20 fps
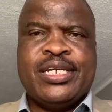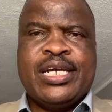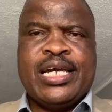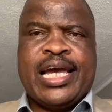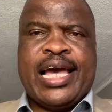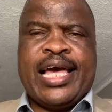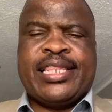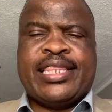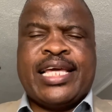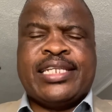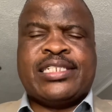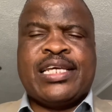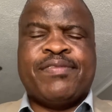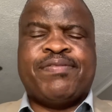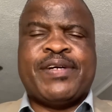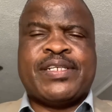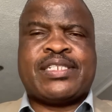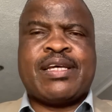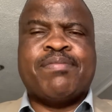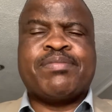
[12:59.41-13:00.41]
And they
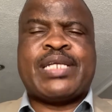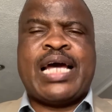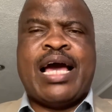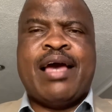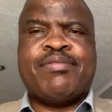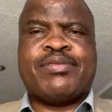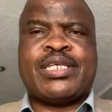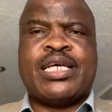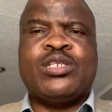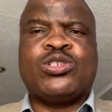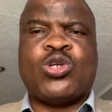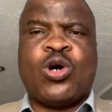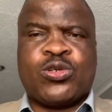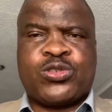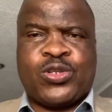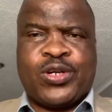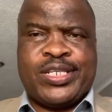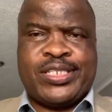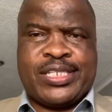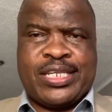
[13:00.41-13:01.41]
differ sometimes in
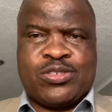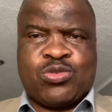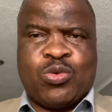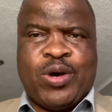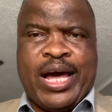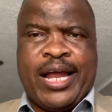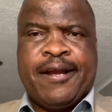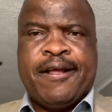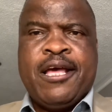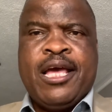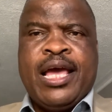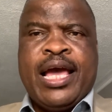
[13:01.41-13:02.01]
doctrines as well.